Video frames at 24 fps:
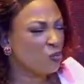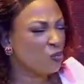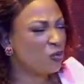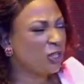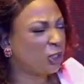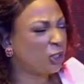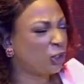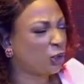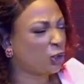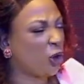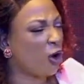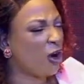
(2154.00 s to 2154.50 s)

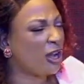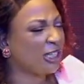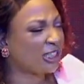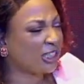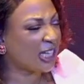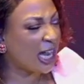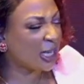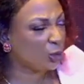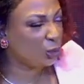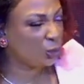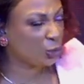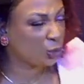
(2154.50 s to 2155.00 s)
joy shall
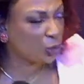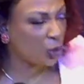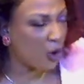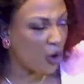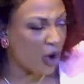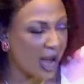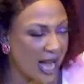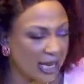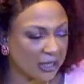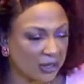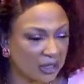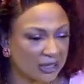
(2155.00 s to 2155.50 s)
you draw
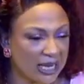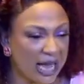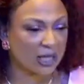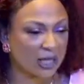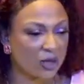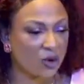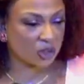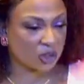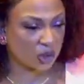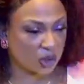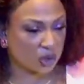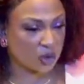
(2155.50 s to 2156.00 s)
another
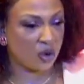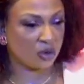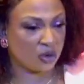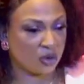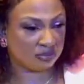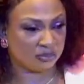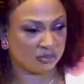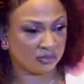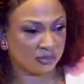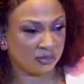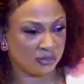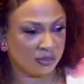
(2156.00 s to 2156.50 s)
God's son
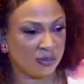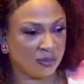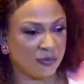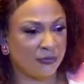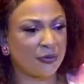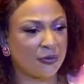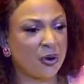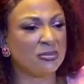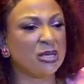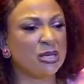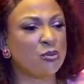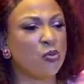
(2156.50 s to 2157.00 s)
from
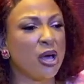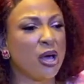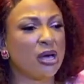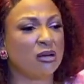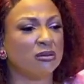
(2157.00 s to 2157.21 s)
the well.